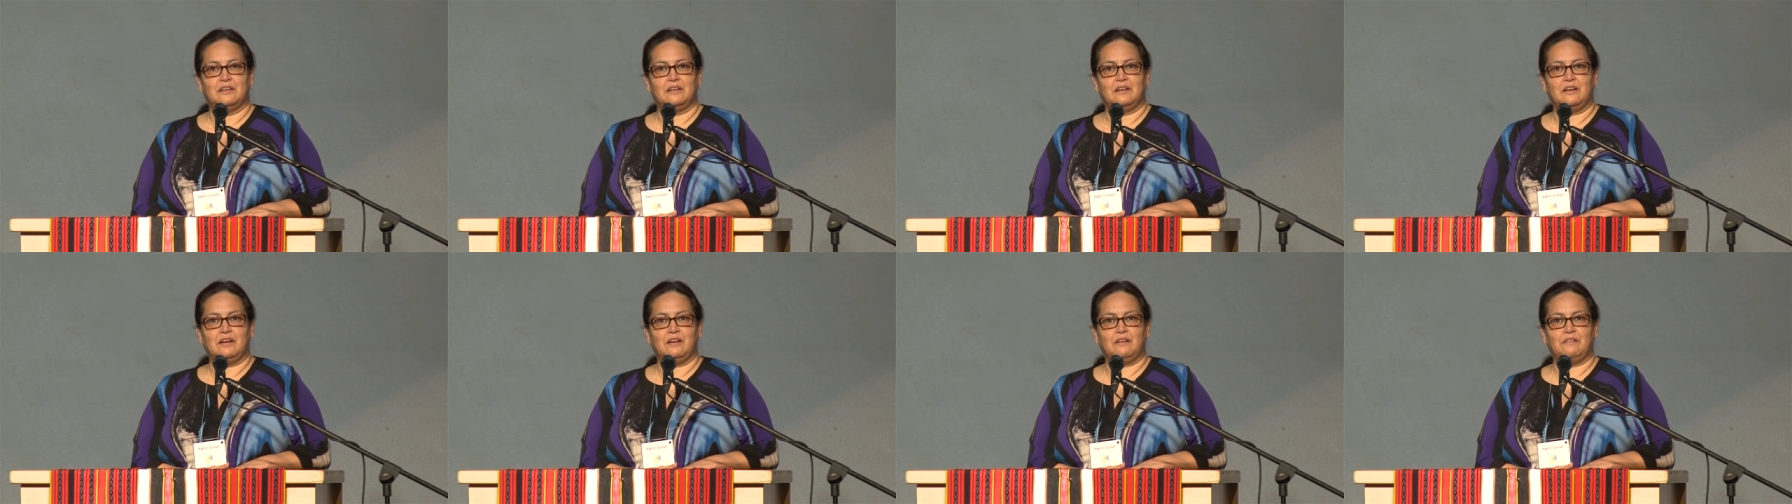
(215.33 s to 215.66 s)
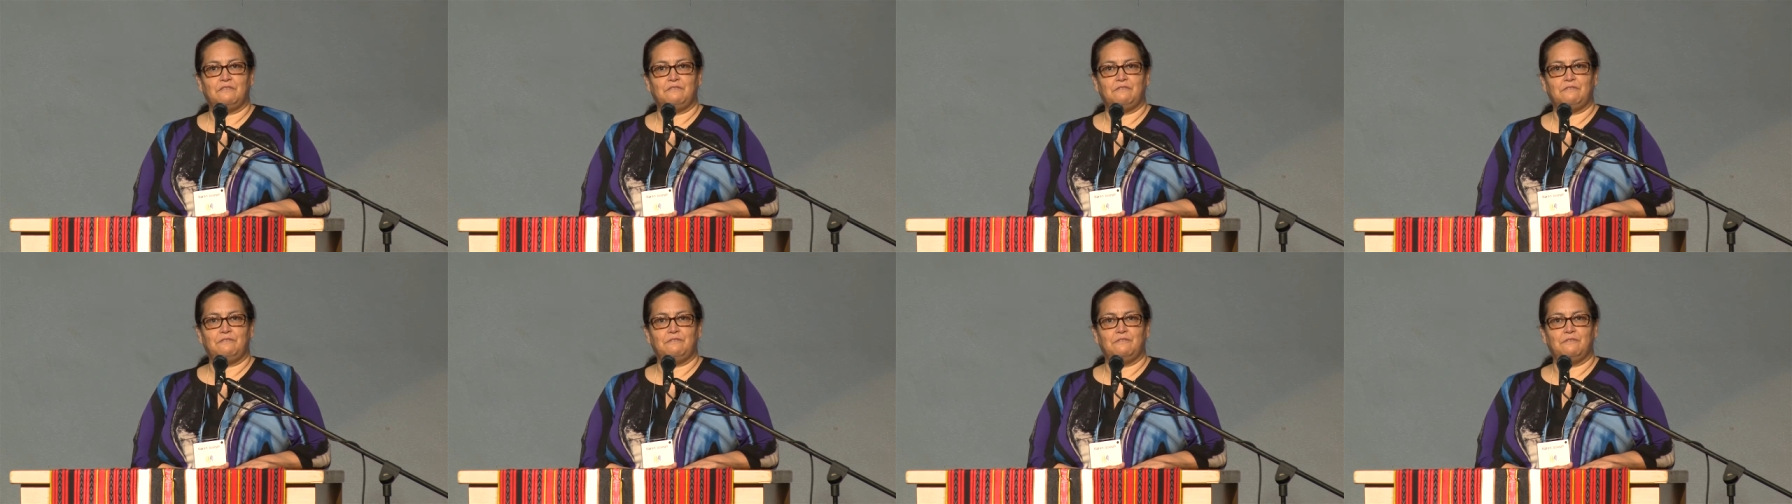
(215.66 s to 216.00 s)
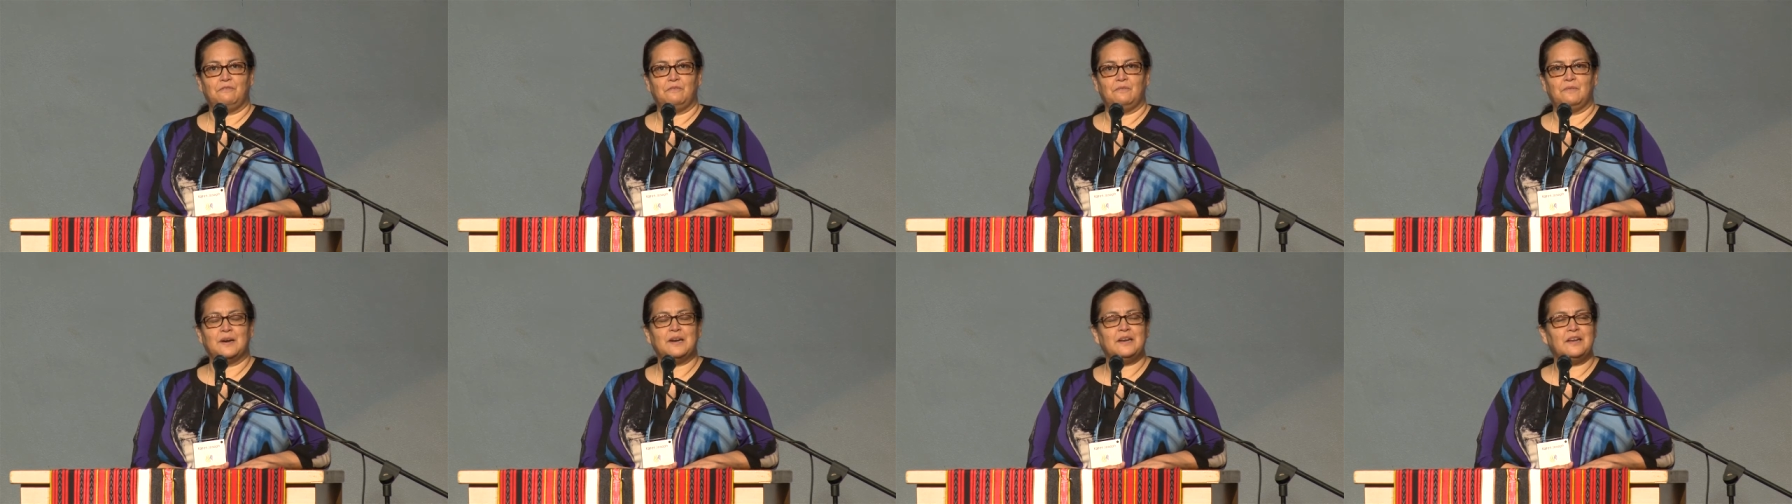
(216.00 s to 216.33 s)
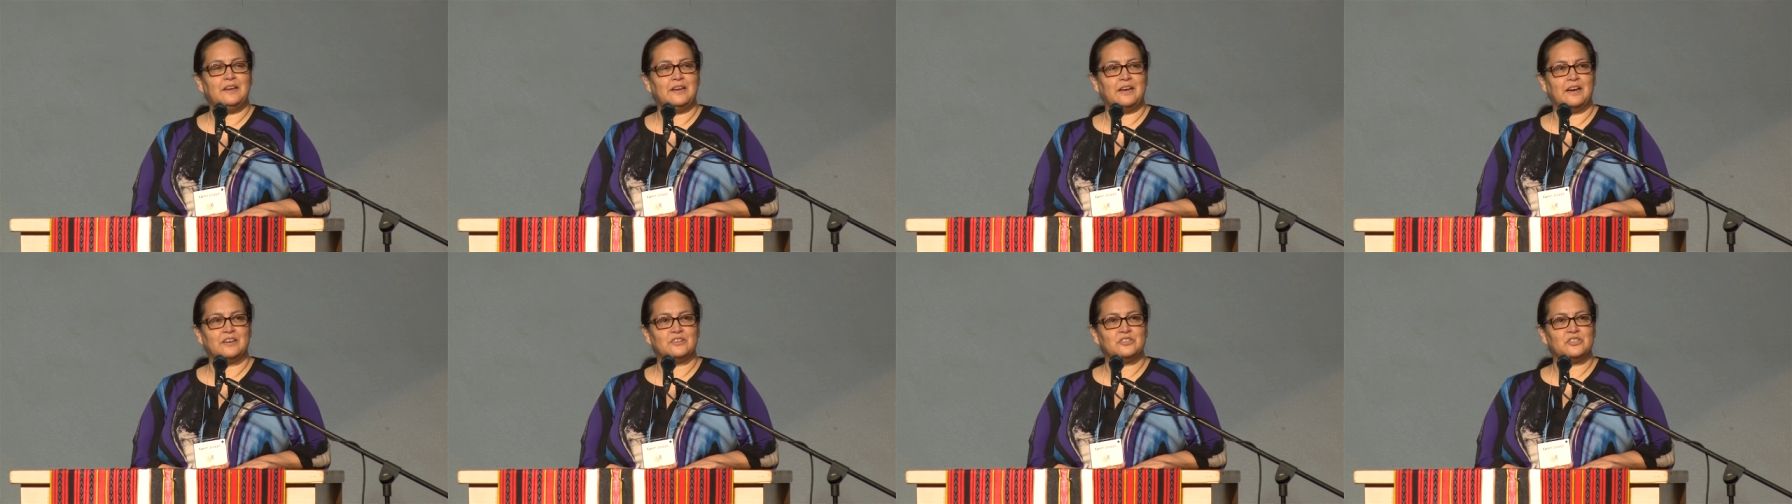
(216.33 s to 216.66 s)
of what
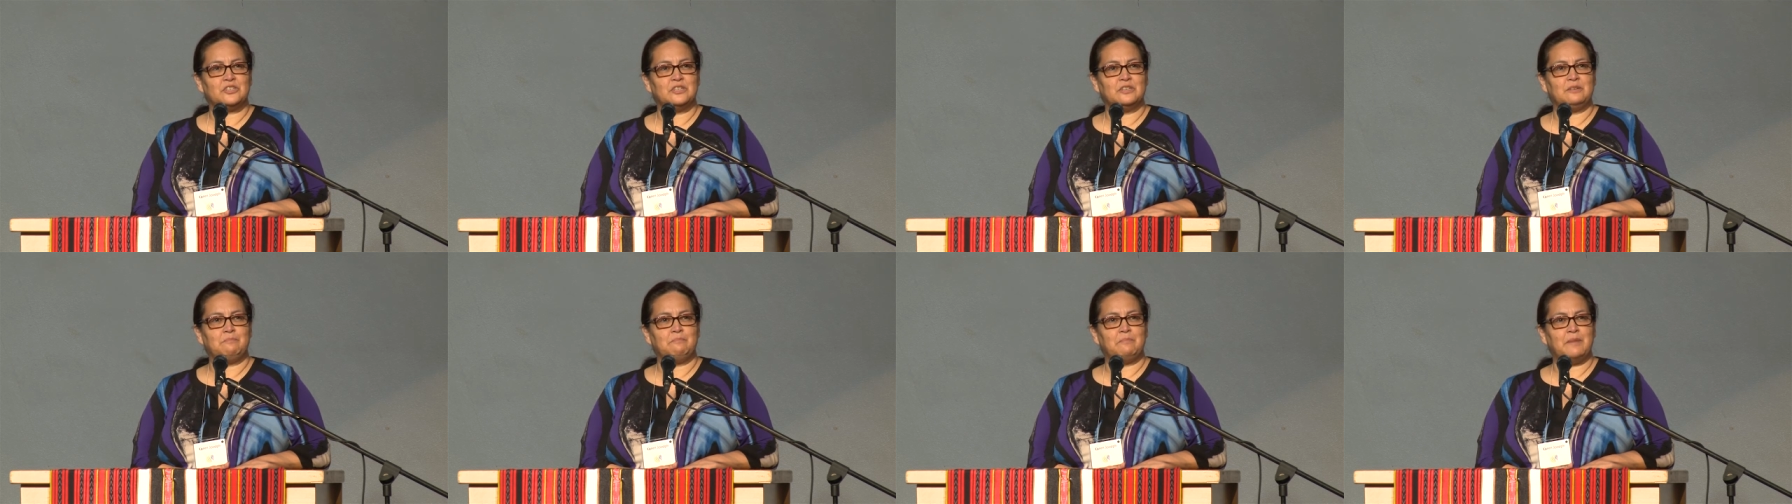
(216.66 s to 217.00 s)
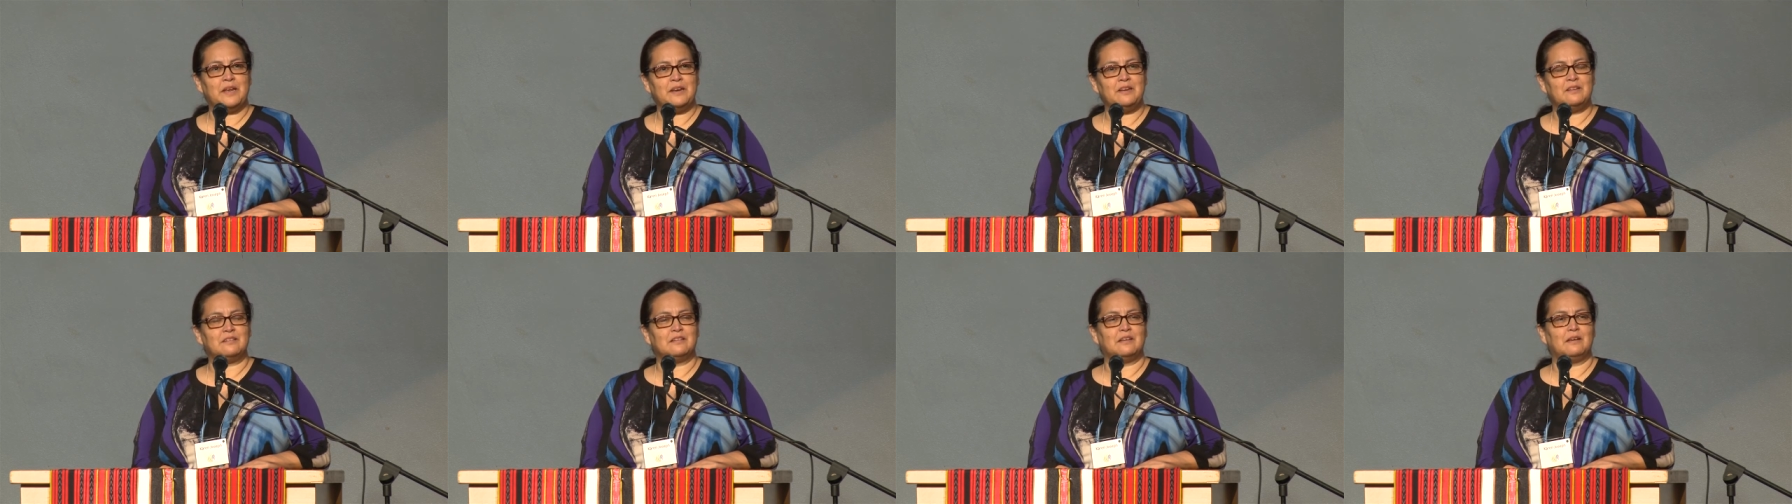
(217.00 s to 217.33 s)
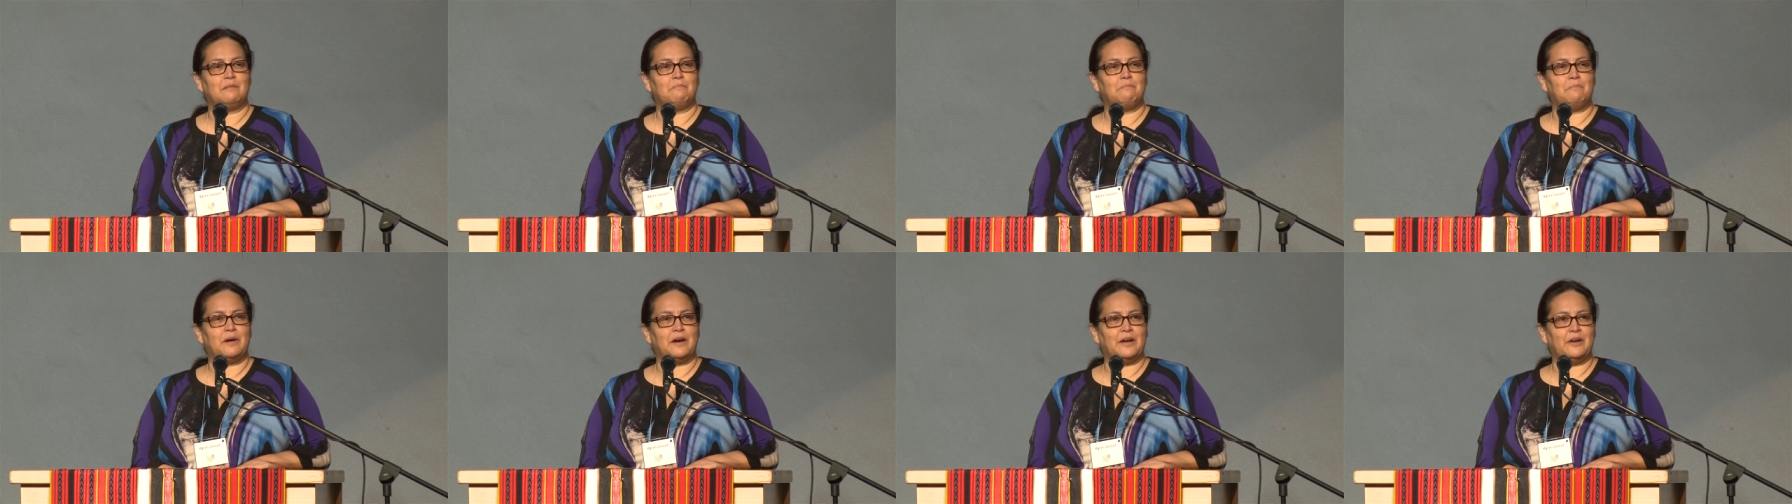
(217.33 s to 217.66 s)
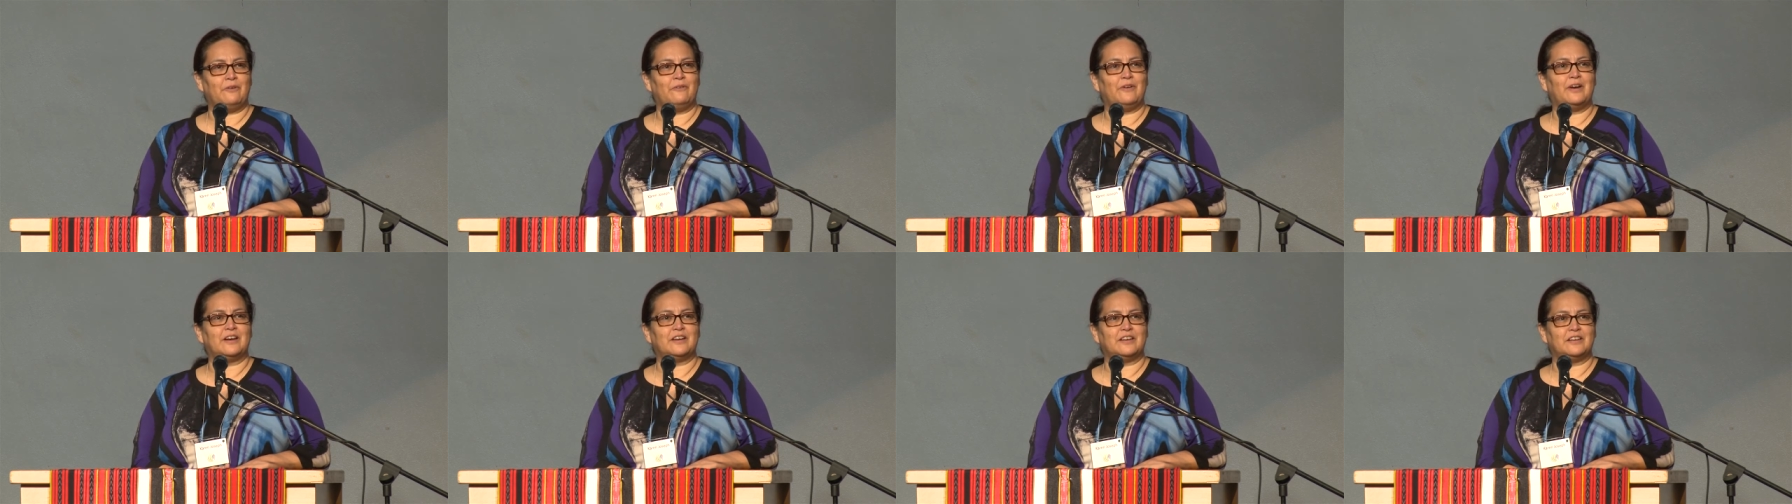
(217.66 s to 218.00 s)
he actually meant by
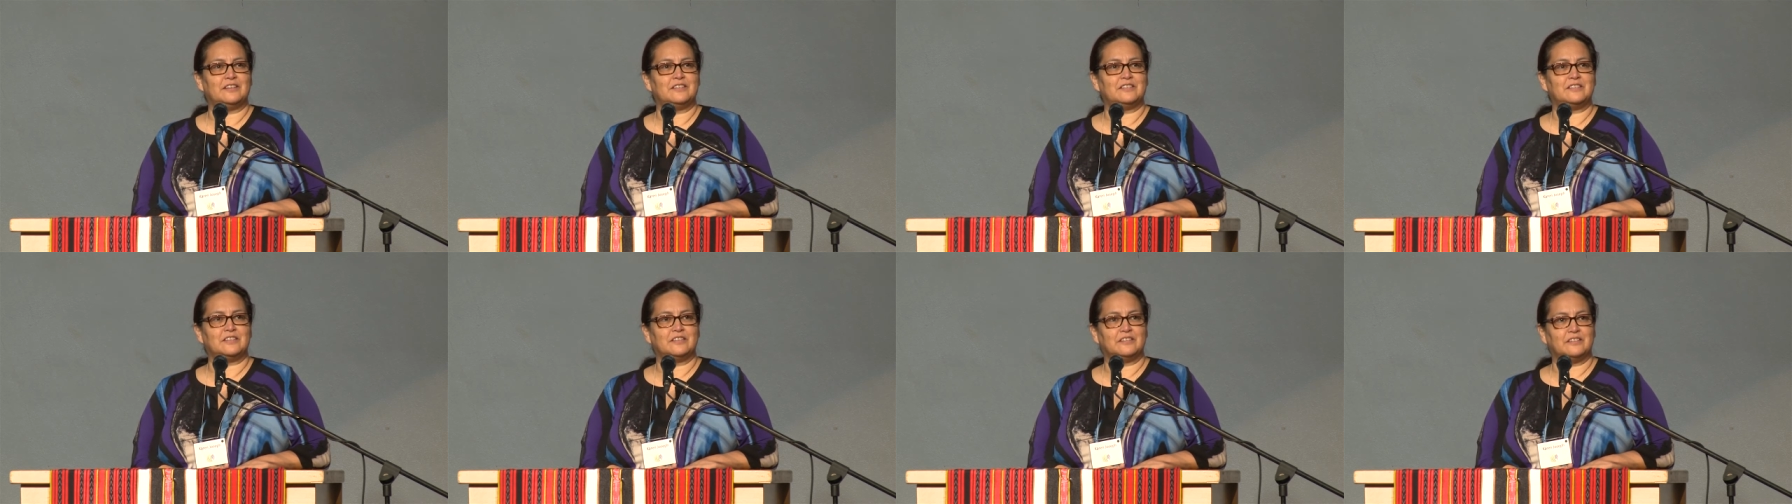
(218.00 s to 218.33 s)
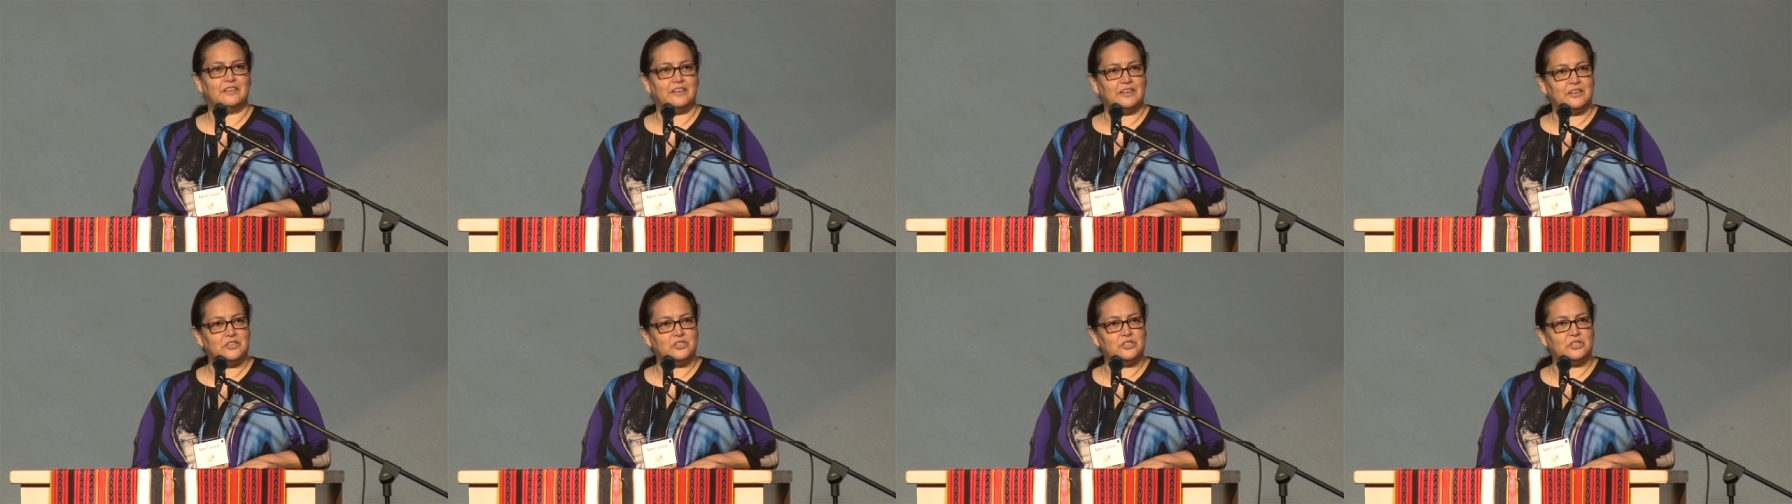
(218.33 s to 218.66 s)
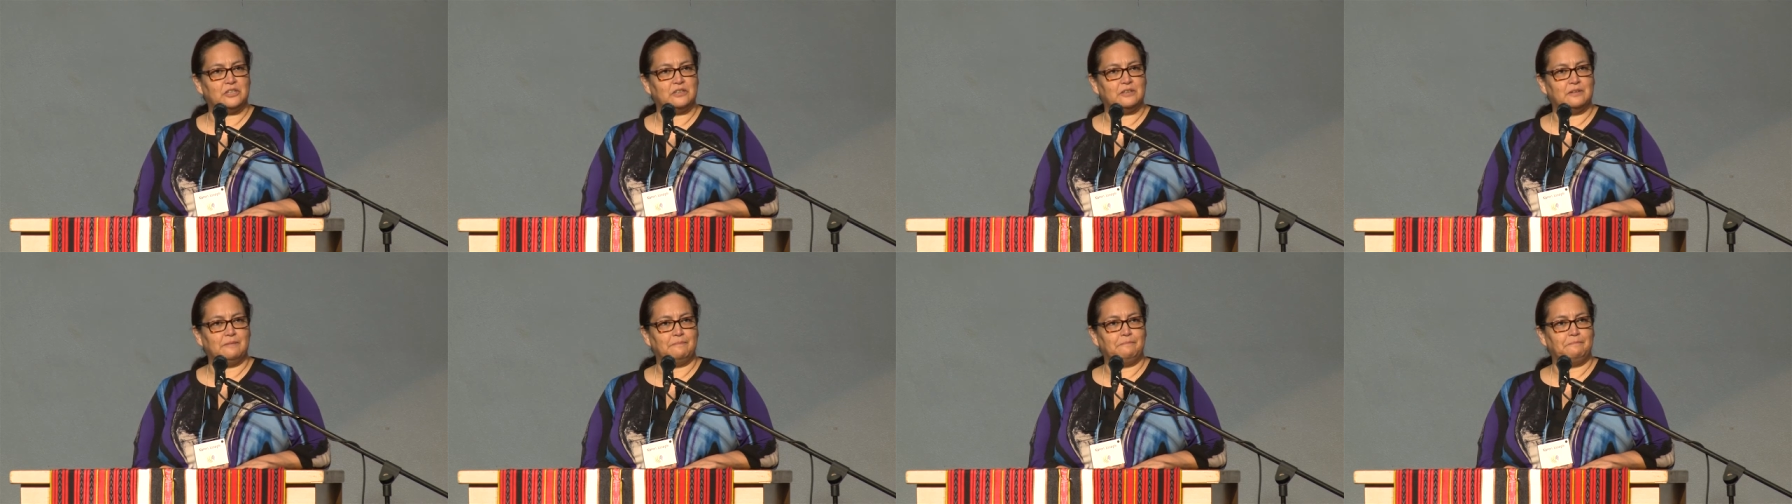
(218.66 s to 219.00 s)
reconciliation.